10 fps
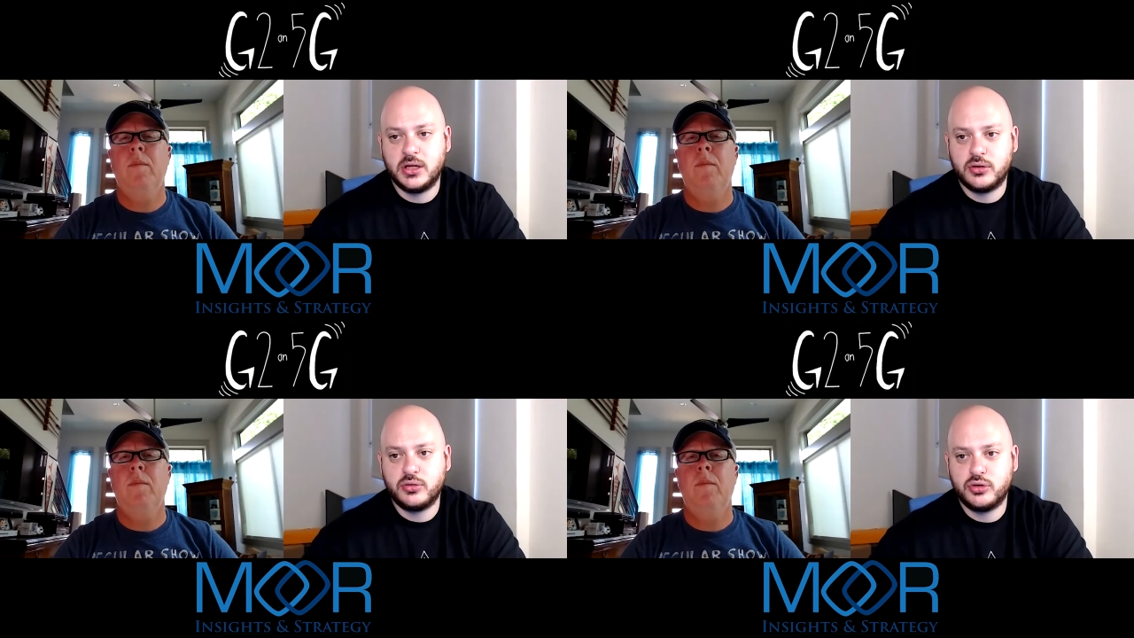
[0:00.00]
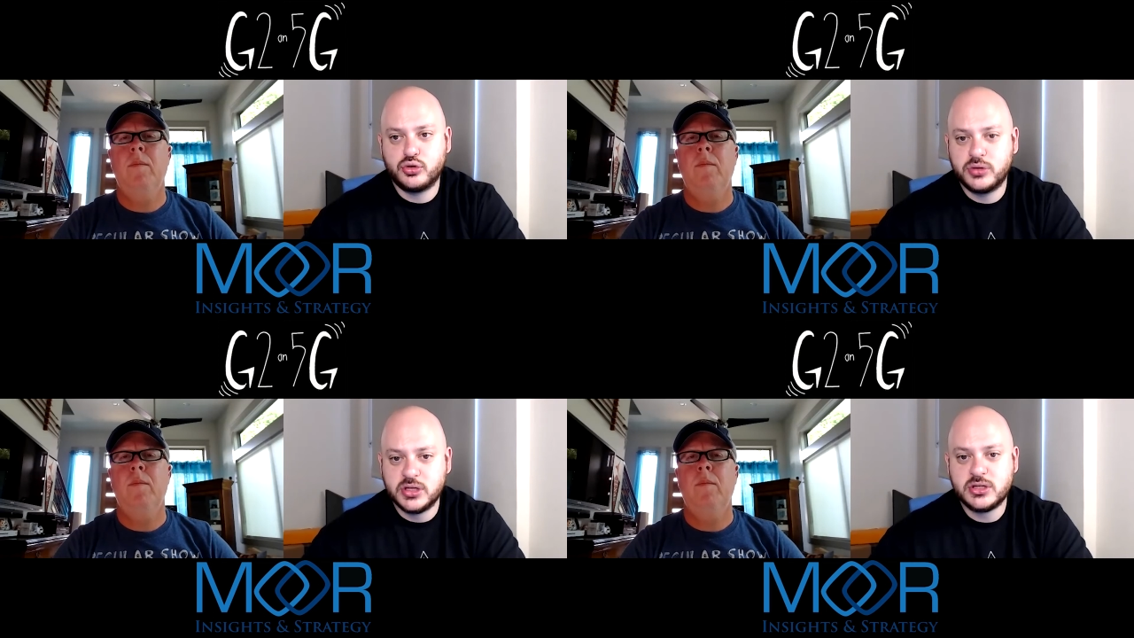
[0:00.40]
Speaker 1: the, the
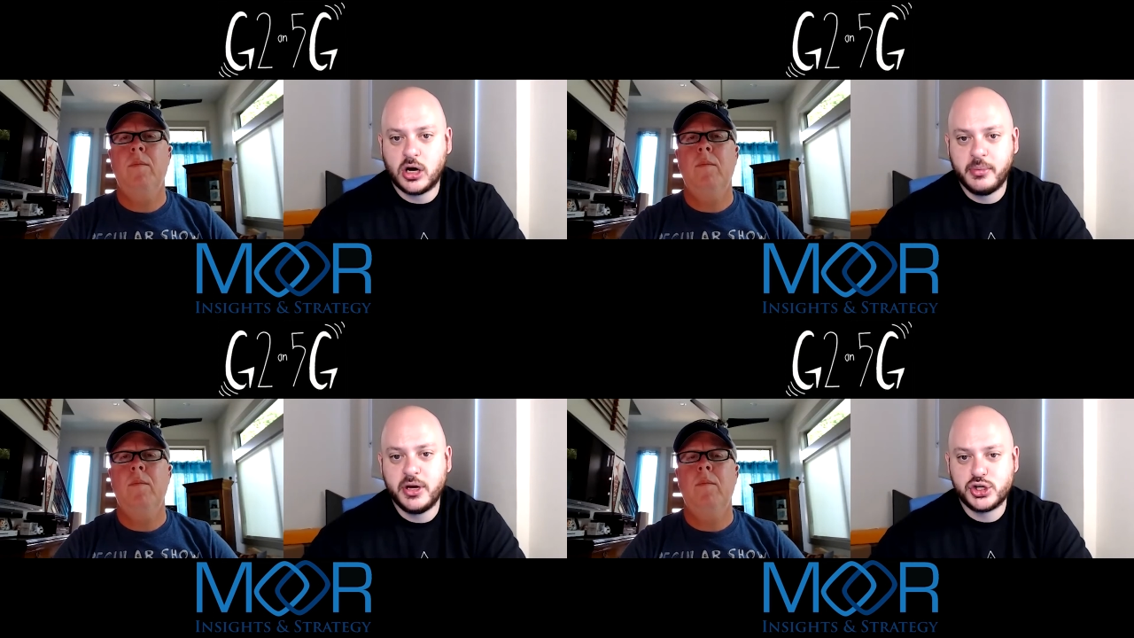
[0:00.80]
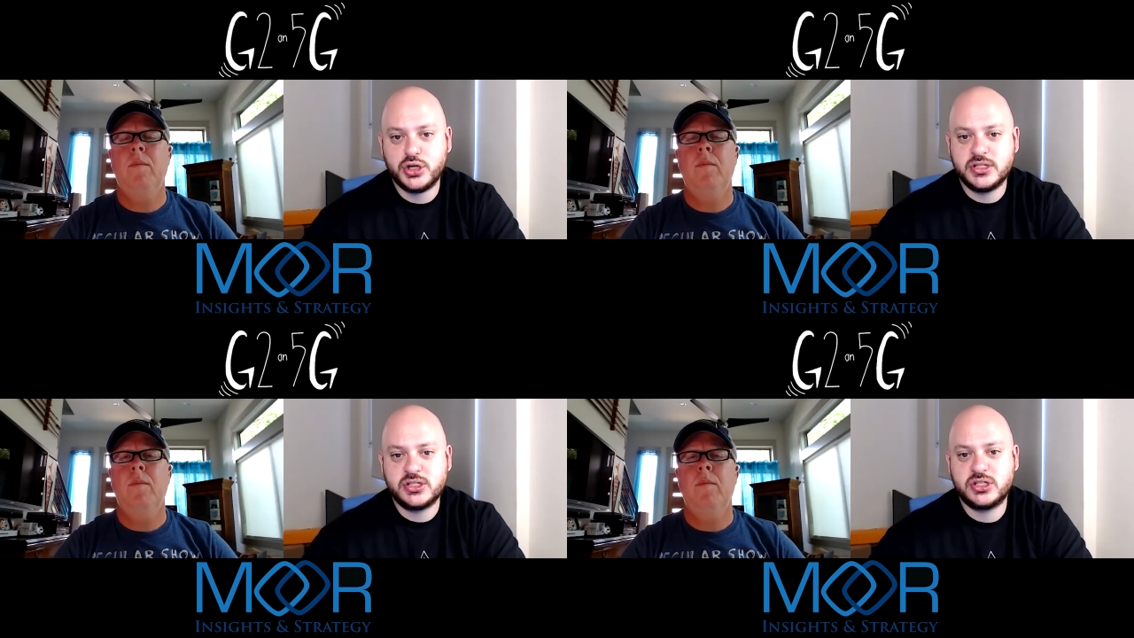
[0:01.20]
truth is,
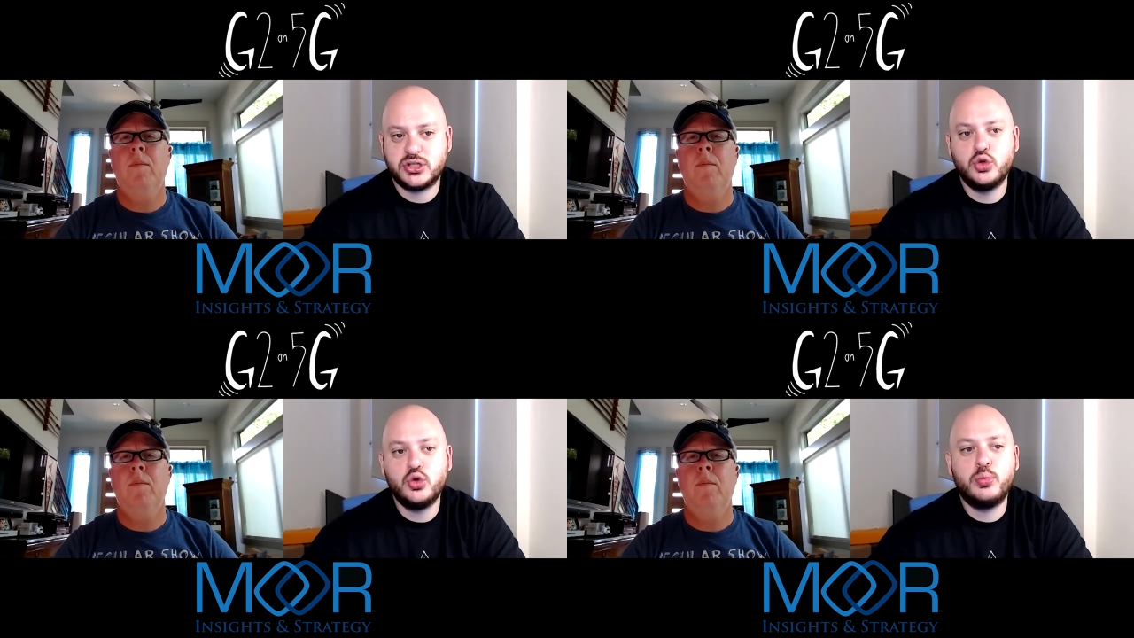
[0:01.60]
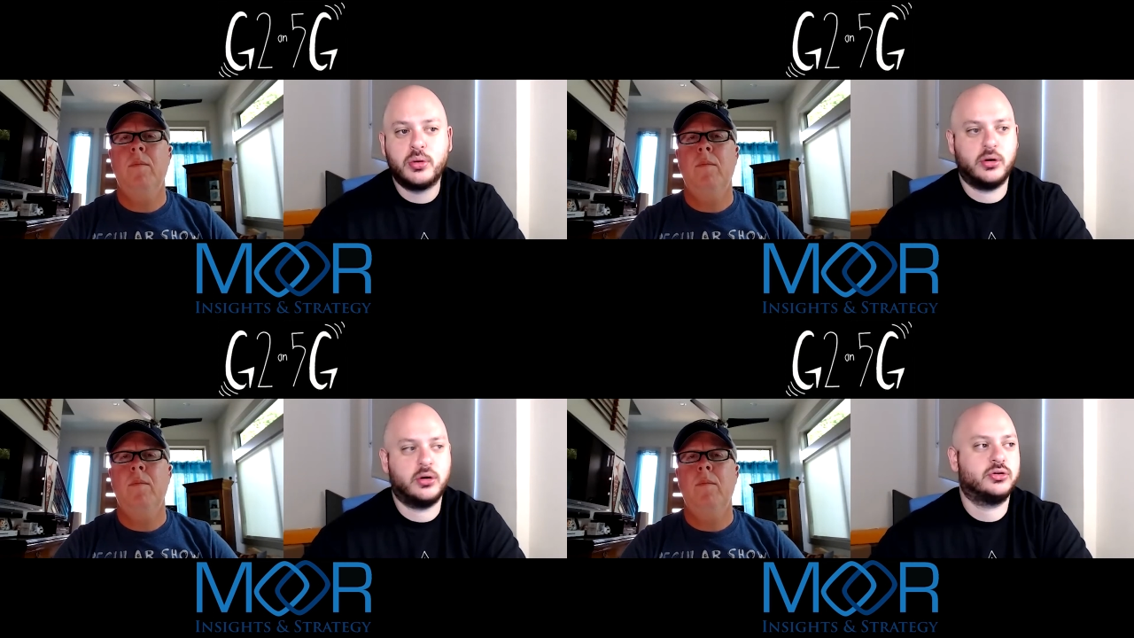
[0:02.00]
automation is
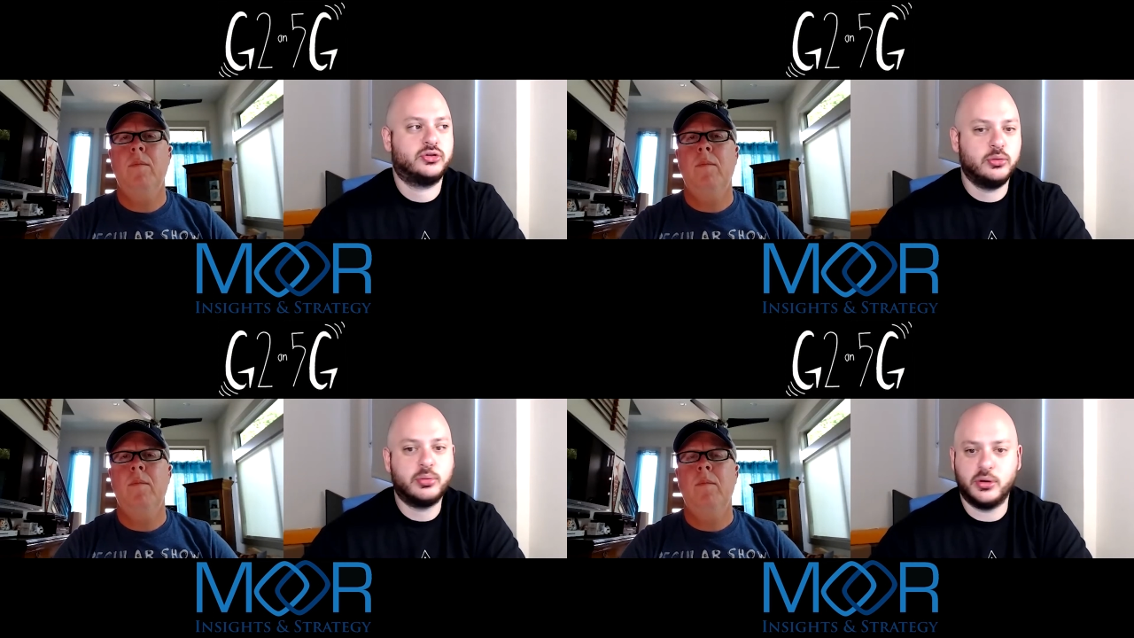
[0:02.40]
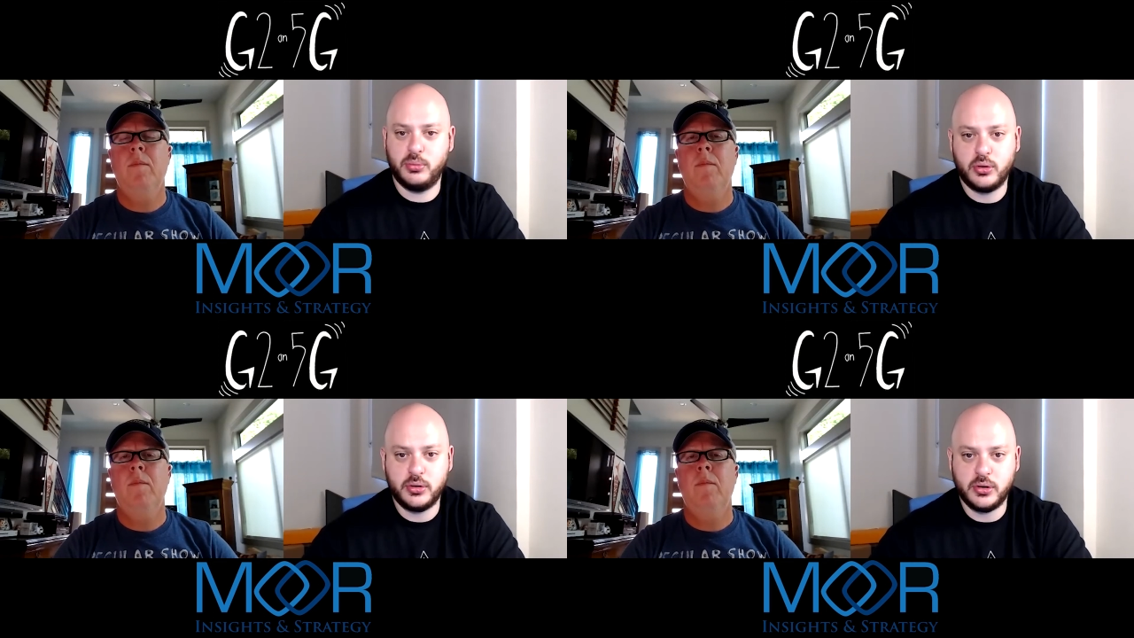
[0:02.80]
super super
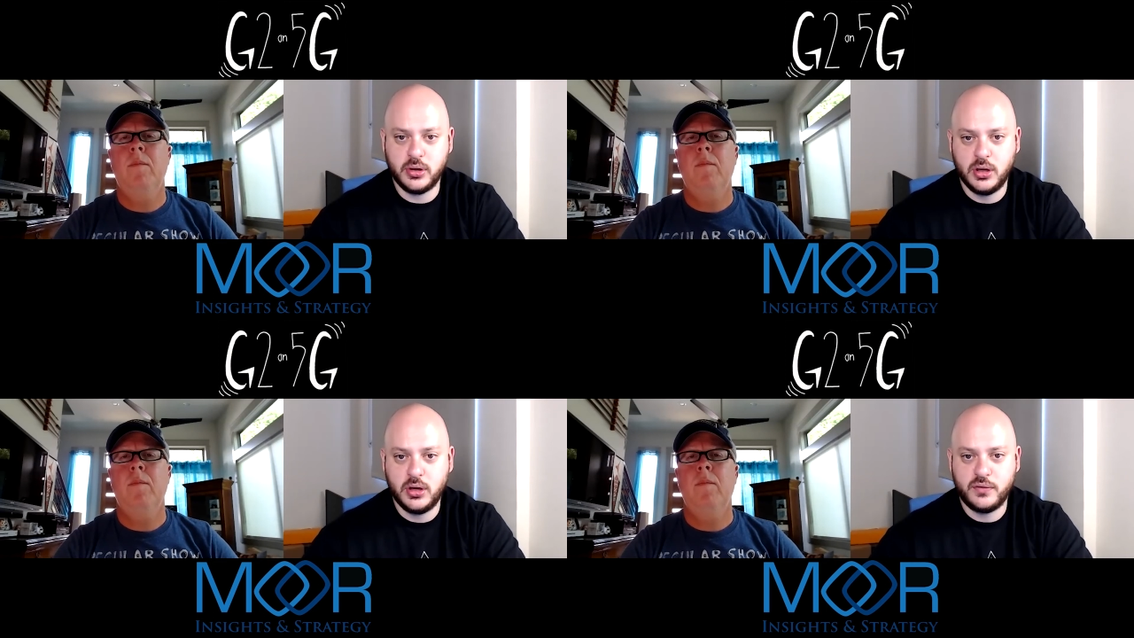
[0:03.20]
important